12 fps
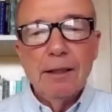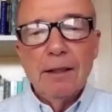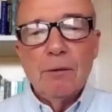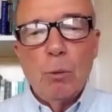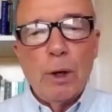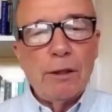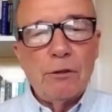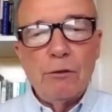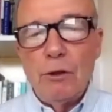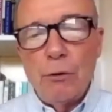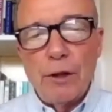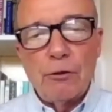when
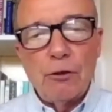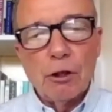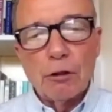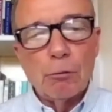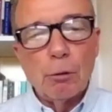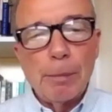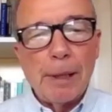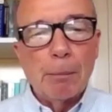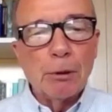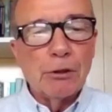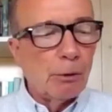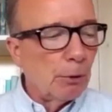you think children will be able to